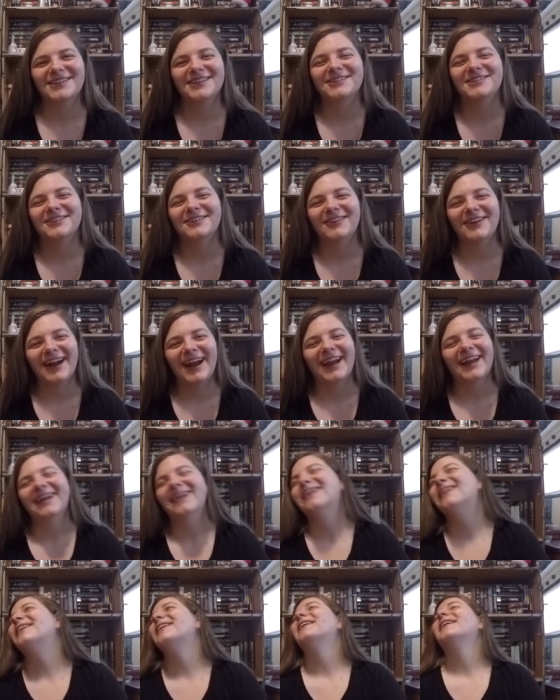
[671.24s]
They're so
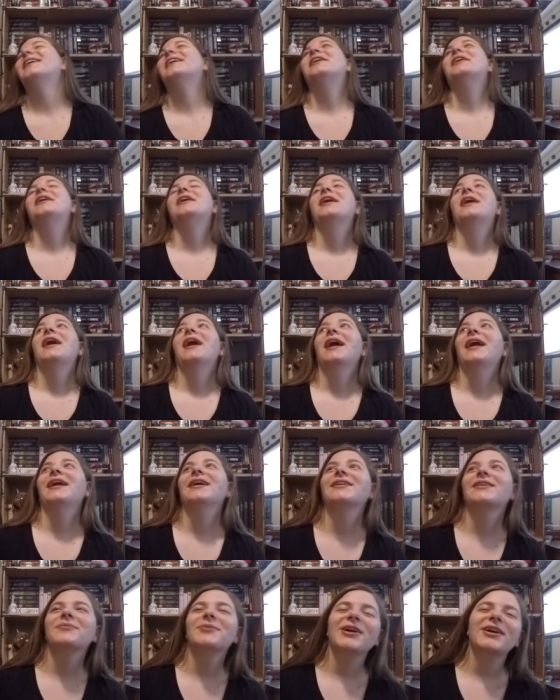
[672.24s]
great.
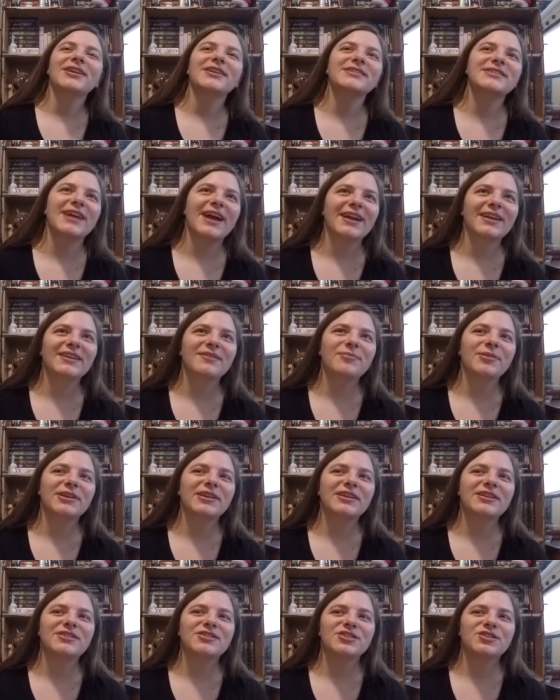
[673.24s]
And I'm not going to tag
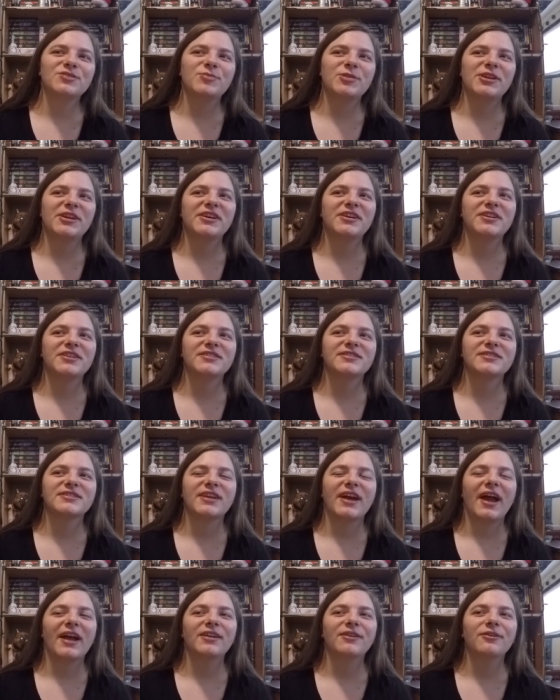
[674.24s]
anybody just because
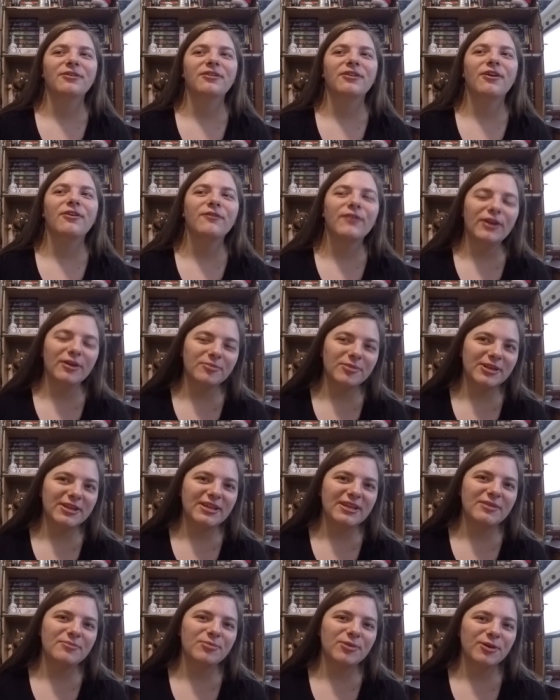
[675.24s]
I don't know very
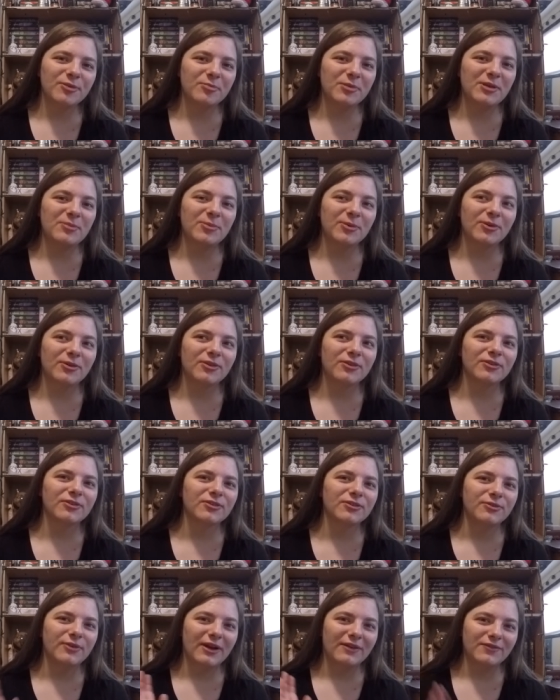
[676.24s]
many book people
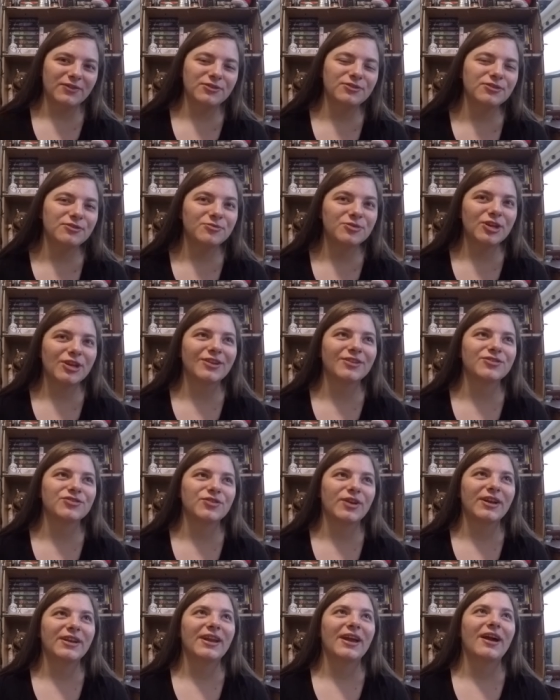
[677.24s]
who have YouTube channels
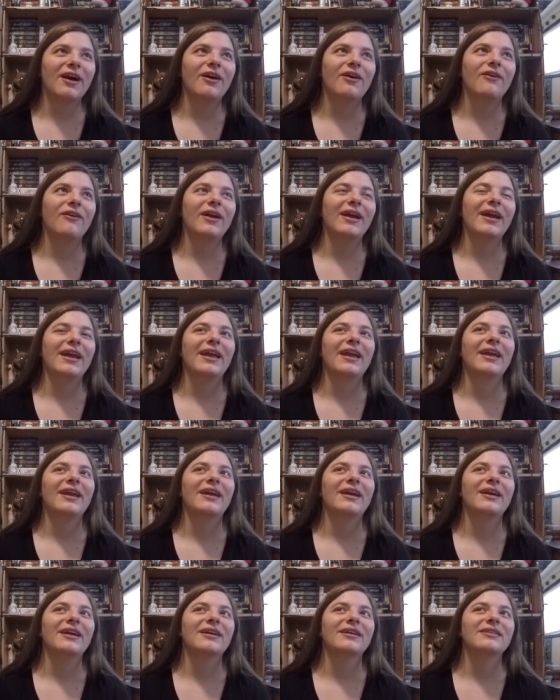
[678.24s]
right now,
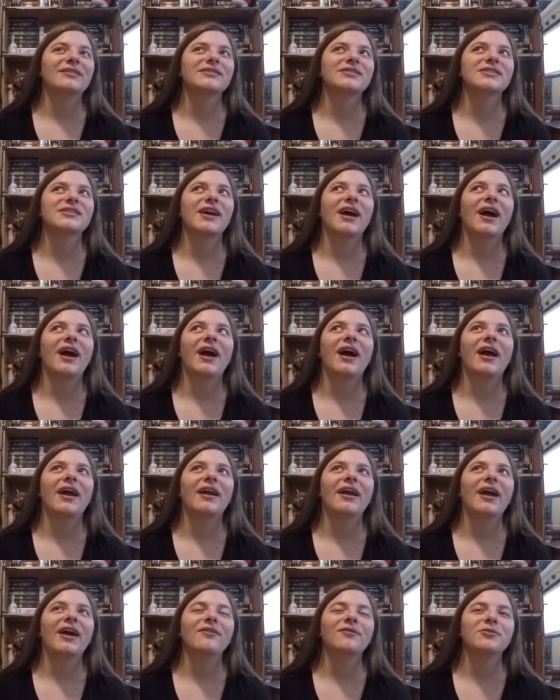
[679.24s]
and I
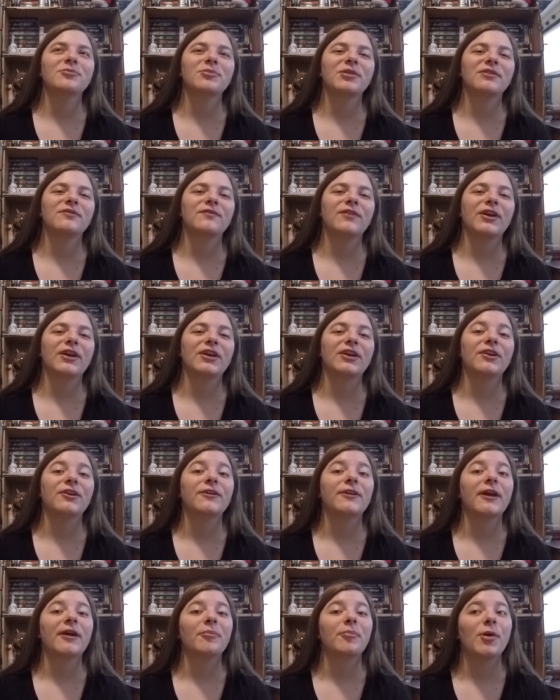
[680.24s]
haven't been very
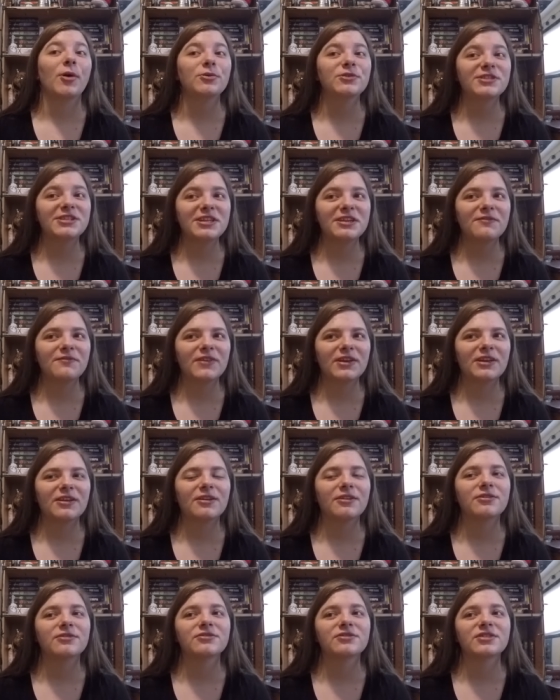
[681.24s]
good at posting
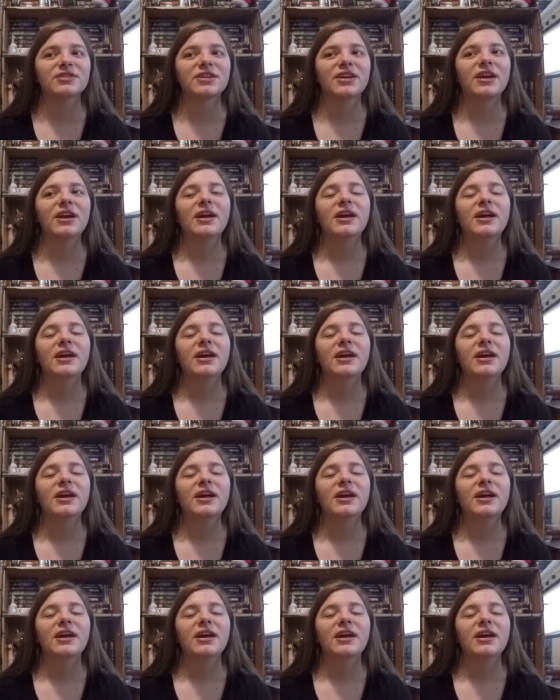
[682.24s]
videos.